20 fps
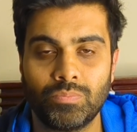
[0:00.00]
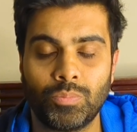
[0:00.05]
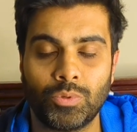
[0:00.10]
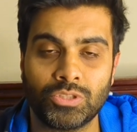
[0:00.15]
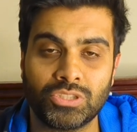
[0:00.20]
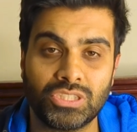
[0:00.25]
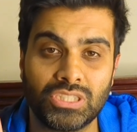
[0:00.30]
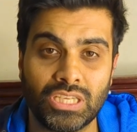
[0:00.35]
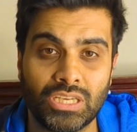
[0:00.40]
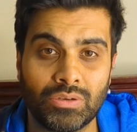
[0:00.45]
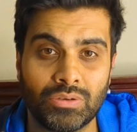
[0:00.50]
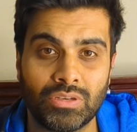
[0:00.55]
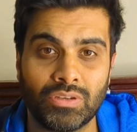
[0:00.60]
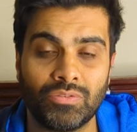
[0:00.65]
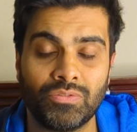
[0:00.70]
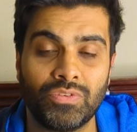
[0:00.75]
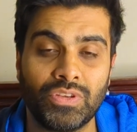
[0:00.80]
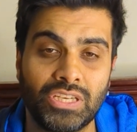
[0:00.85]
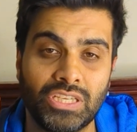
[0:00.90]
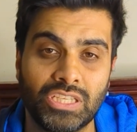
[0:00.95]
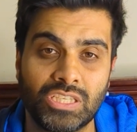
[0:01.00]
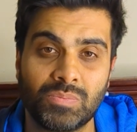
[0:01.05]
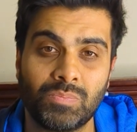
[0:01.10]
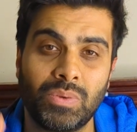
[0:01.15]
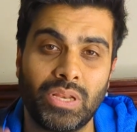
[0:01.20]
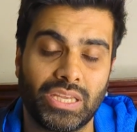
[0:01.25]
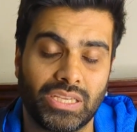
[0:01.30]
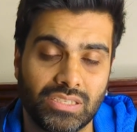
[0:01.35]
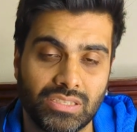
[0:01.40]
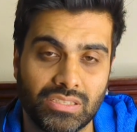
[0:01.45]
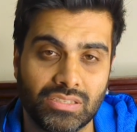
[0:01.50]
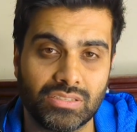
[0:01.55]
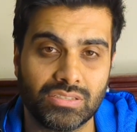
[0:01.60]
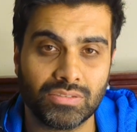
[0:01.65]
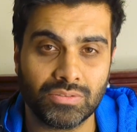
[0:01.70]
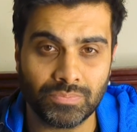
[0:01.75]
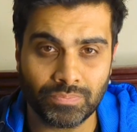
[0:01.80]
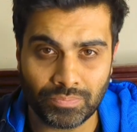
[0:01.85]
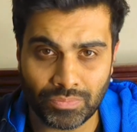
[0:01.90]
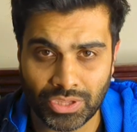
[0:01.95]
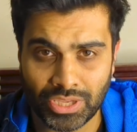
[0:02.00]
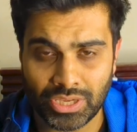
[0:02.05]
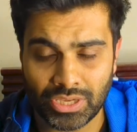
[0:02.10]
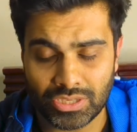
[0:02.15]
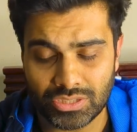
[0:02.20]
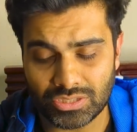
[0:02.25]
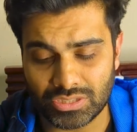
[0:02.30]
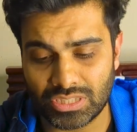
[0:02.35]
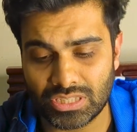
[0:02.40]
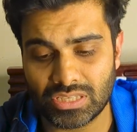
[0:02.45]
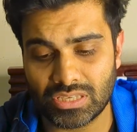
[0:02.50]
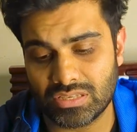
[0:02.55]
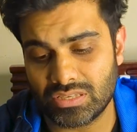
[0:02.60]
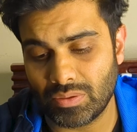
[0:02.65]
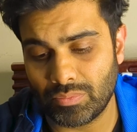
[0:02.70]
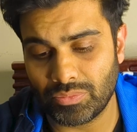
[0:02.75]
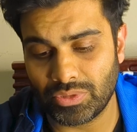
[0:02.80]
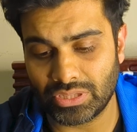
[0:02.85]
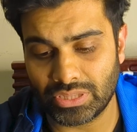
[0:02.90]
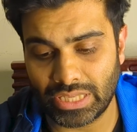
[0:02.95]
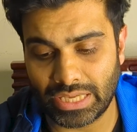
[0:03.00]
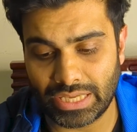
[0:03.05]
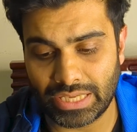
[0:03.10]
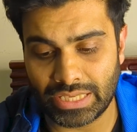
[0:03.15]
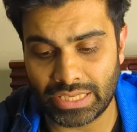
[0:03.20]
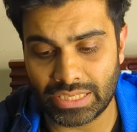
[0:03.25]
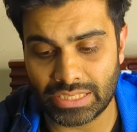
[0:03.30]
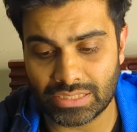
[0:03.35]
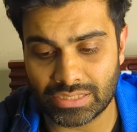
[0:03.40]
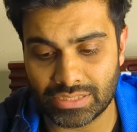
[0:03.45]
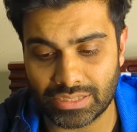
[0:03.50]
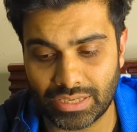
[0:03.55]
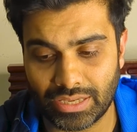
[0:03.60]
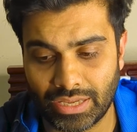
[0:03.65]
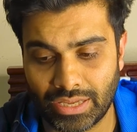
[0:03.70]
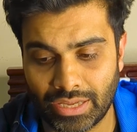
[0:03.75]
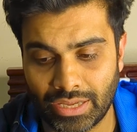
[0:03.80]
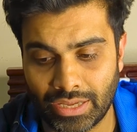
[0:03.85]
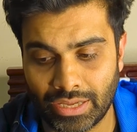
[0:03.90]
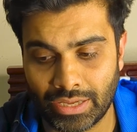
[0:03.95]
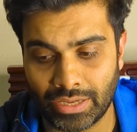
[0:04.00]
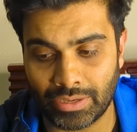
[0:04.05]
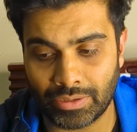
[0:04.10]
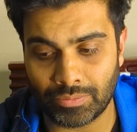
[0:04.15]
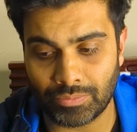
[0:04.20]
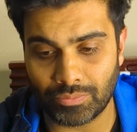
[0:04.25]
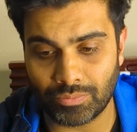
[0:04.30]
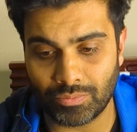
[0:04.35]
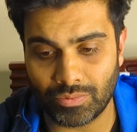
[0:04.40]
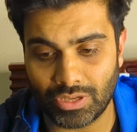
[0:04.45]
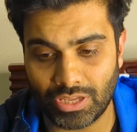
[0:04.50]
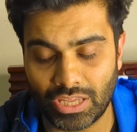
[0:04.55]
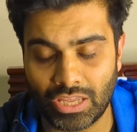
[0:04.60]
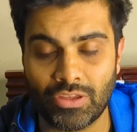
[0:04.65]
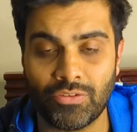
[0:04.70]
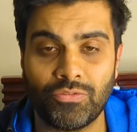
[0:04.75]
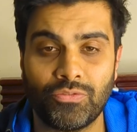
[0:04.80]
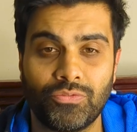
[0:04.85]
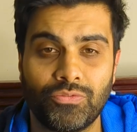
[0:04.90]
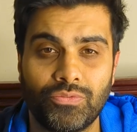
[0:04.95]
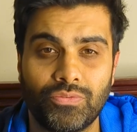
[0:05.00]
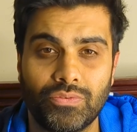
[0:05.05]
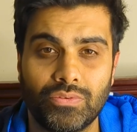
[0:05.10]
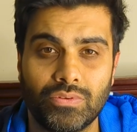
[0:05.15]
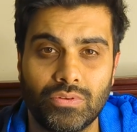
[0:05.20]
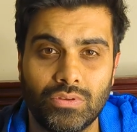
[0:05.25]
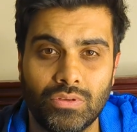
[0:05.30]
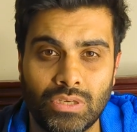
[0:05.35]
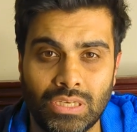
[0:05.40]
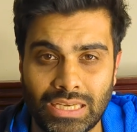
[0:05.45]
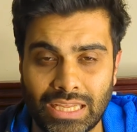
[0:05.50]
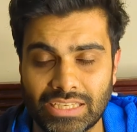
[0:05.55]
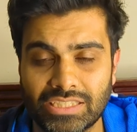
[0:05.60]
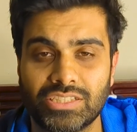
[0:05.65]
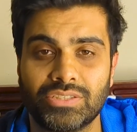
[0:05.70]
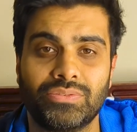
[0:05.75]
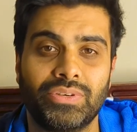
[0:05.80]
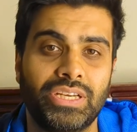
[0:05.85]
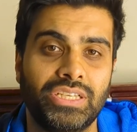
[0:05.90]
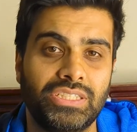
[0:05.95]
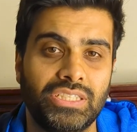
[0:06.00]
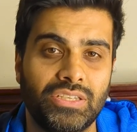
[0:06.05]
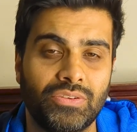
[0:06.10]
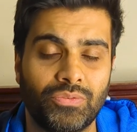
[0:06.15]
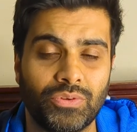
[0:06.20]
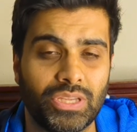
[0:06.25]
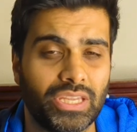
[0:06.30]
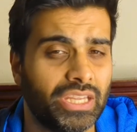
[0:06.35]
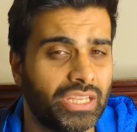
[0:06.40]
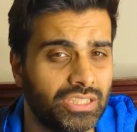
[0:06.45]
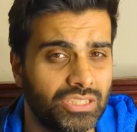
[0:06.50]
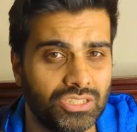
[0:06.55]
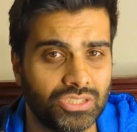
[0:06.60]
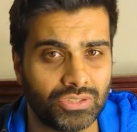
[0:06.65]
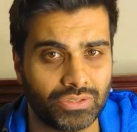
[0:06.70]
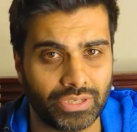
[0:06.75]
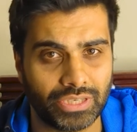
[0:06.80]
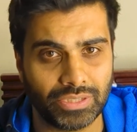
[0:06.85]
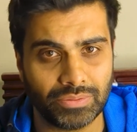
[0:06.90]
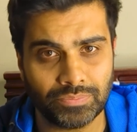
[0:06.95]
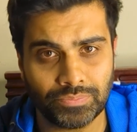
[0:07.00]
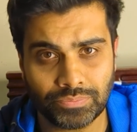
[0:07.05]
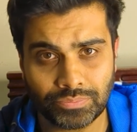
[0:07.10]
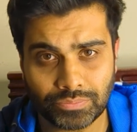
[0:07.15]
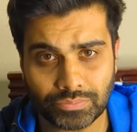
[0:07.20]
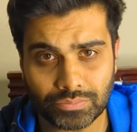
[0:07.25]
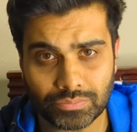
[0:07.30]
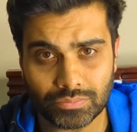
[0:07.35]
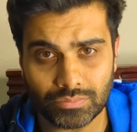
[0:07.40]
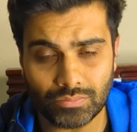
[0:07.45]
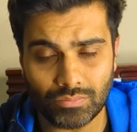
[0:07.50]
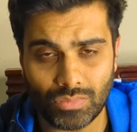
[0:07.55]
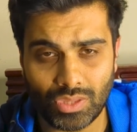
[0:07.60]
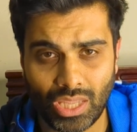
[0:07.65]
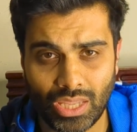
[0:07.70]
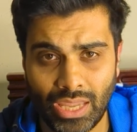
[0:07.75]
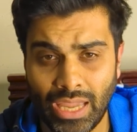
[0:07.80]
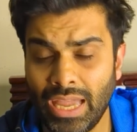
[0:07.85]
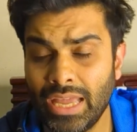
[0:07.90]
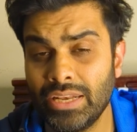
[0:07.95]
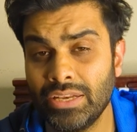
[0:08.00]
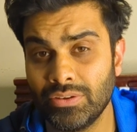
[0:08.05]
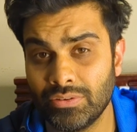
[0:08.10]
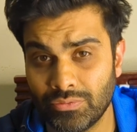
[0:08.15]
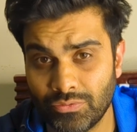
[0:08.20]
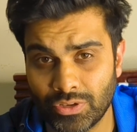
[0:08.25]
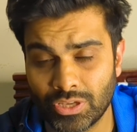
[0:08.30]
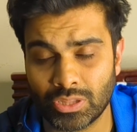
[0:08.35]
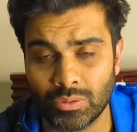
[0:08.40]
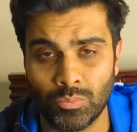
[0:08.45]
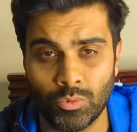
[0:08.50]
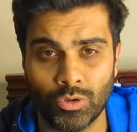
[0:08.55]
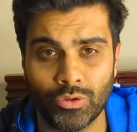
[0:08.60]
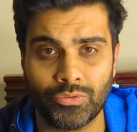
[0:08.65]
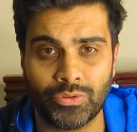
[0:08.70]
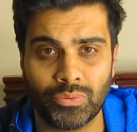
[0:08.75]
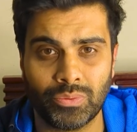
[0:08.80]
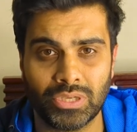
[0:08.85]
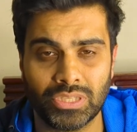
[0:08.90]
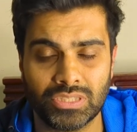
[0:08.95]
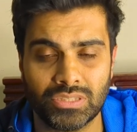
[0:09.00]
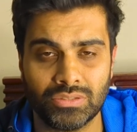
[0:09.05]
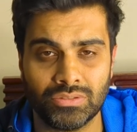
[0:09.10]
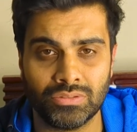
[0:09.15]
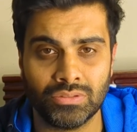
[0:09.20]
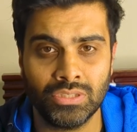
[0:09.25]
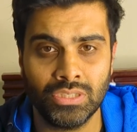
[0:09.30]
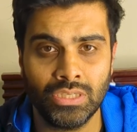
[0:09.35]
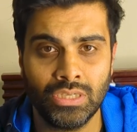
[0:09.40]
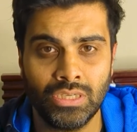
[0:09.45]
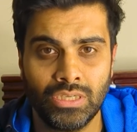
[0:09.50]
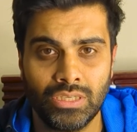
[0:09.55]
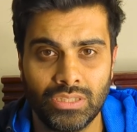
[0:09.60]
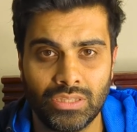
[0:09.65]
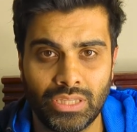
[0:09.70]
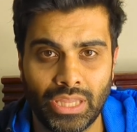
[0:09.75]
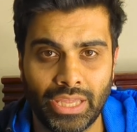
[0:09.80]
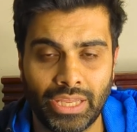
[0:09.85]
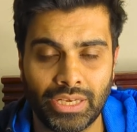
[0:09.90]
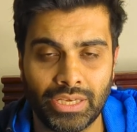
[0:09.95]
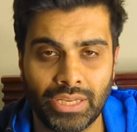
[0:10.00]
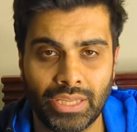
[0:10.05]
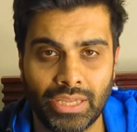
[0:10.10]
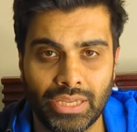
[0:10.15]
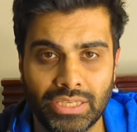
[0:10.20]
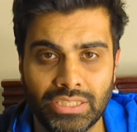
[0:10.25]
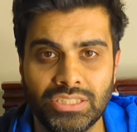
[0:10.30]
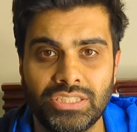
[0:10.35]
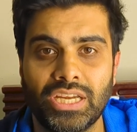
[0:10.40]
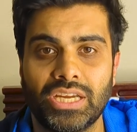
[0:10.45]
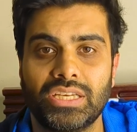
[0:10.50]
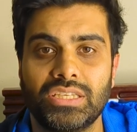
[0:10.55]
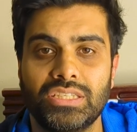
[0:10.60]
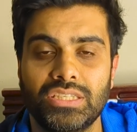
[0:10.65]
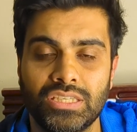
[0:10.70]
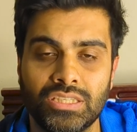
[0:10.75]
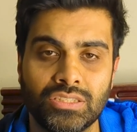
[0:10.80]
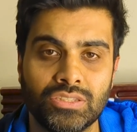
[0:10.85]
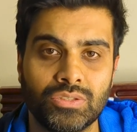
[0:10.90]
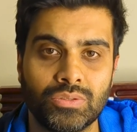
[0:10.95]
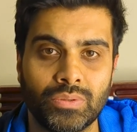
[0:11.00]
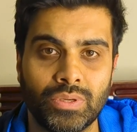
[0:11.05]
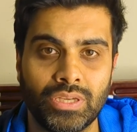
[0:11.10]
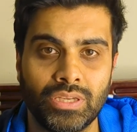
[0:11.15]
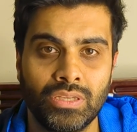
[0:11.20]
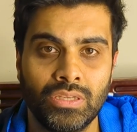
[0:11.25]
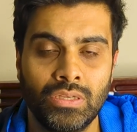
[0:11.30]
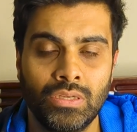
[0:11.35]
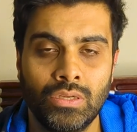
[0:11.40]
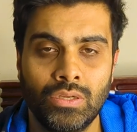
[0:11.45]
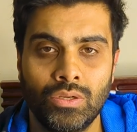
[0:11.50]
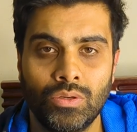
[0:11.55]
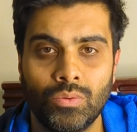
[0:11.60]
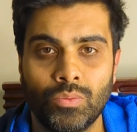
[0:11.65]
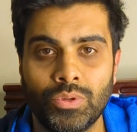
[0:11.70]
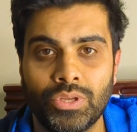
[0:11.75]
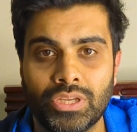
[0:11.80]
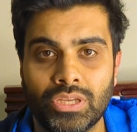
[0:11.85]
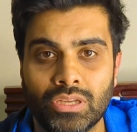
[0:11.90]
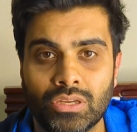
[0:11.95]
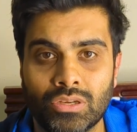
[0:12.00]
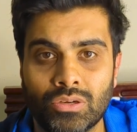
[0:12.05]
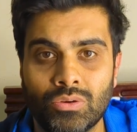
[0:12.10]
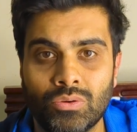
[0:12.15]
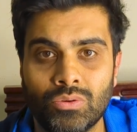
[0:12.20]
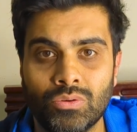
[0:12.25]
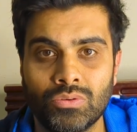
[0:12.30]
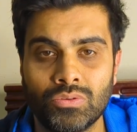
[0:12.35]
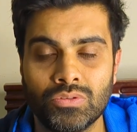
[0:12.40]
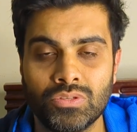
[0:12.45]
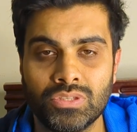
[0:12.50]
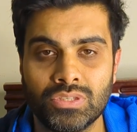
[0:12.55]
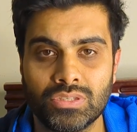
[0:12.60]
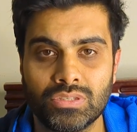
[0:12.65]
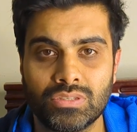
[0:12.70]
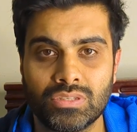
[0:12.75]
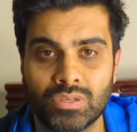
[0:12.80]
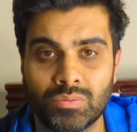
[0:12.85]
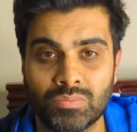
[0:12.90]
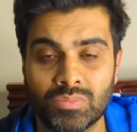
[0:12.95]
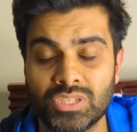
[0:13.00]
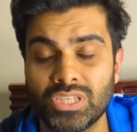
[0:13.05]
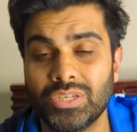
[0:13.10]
posterior venous plexus. So this is something that is, if lacerated, if we injure it, And furthermore, if you were to then inject into it, we can cause some